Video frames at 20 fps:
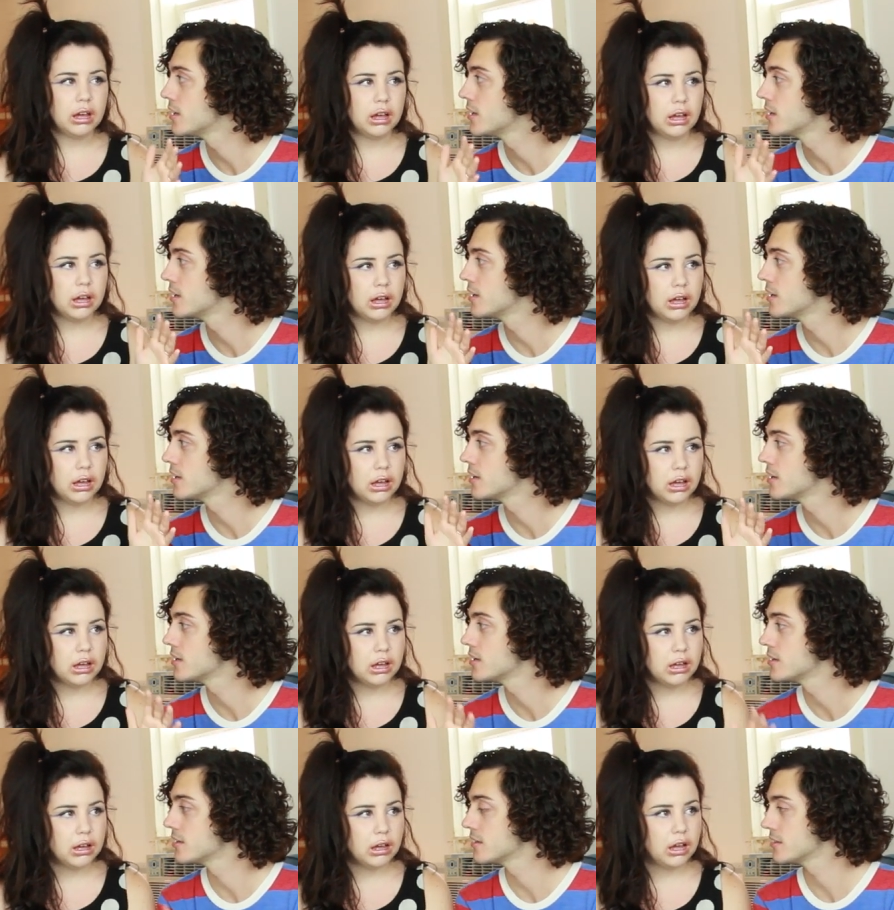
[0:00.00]

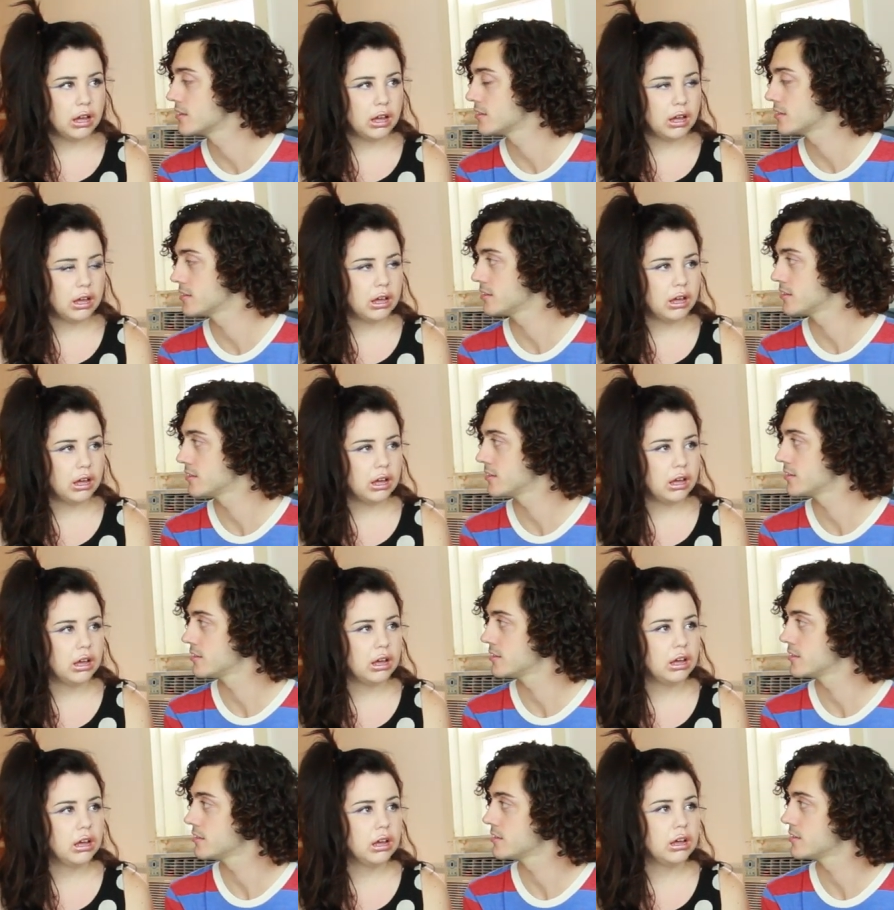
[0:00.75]

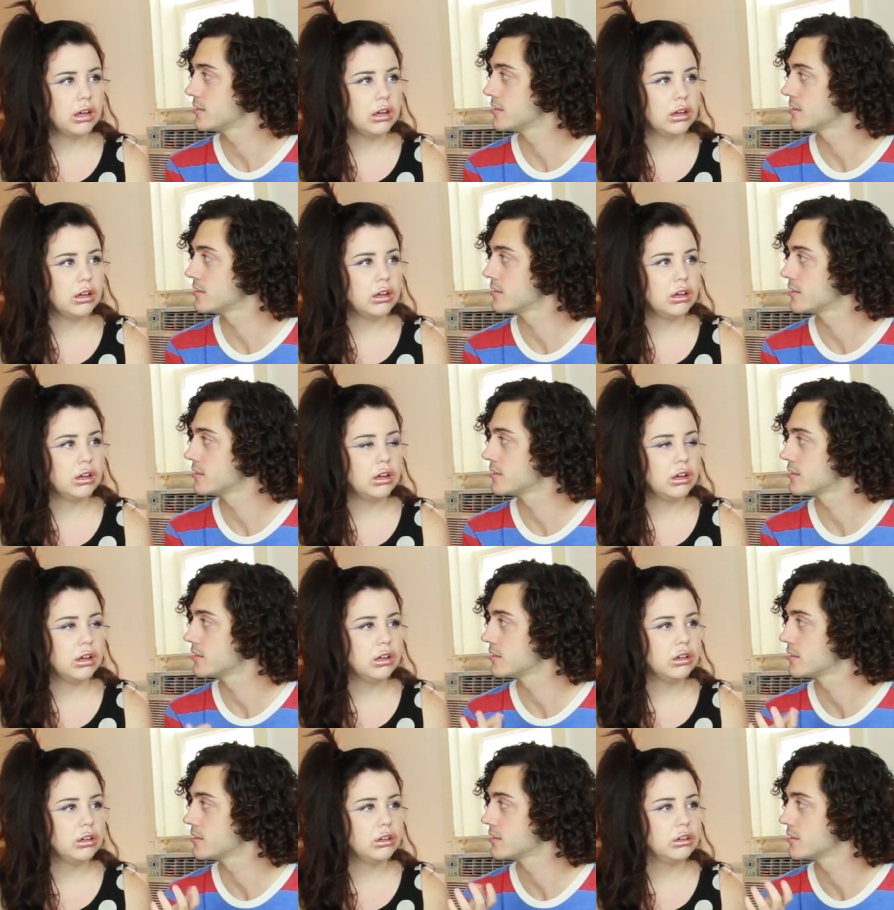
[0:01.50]

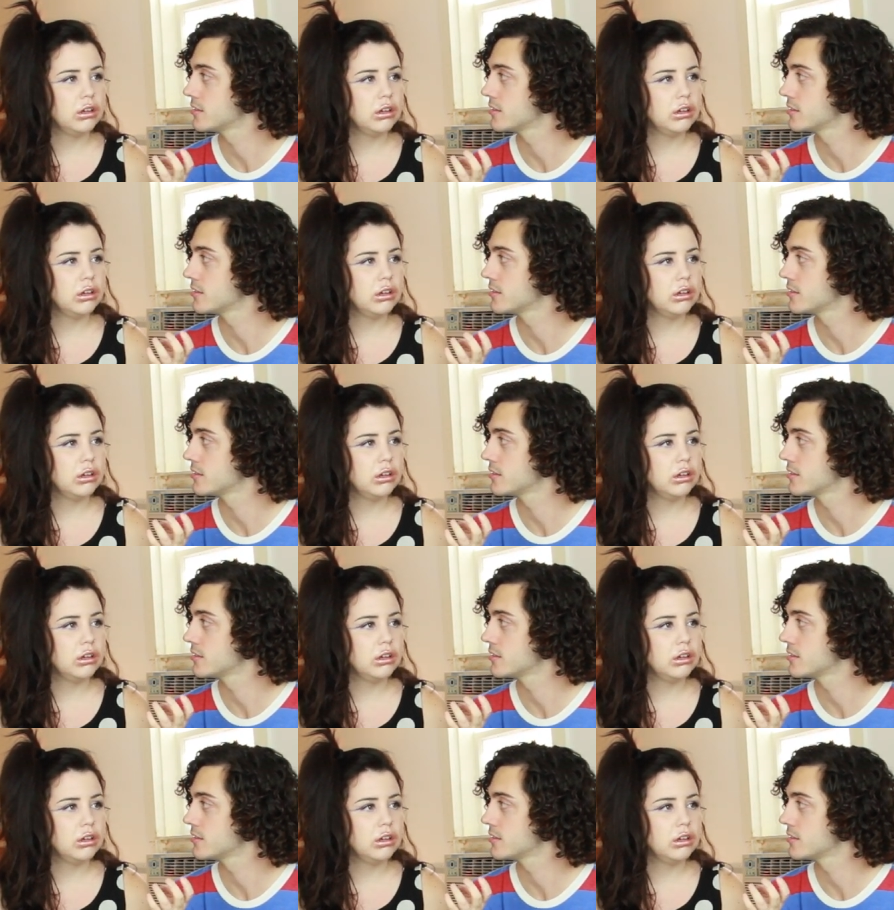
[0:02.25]
Nobody speaks.